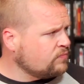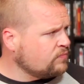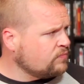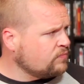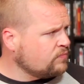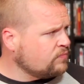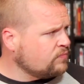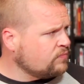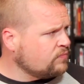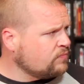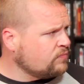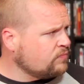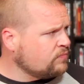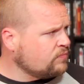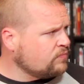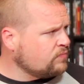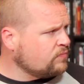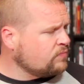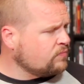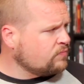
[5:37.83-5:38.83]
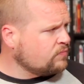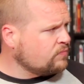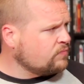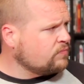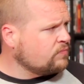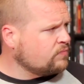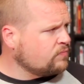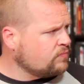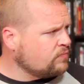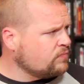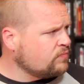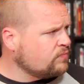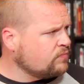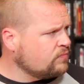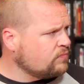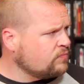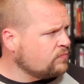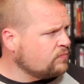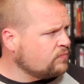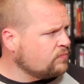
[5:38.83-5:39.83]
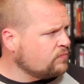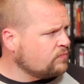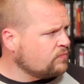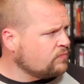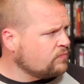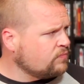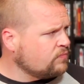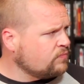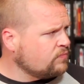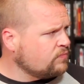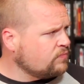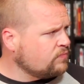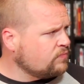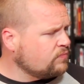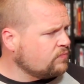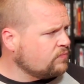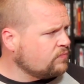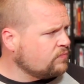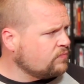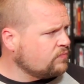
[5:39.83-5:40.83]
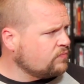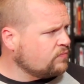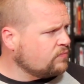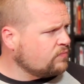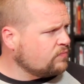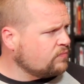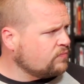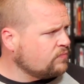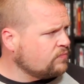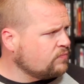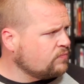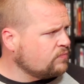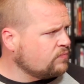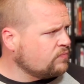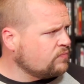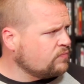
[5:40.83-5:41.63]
[no speech]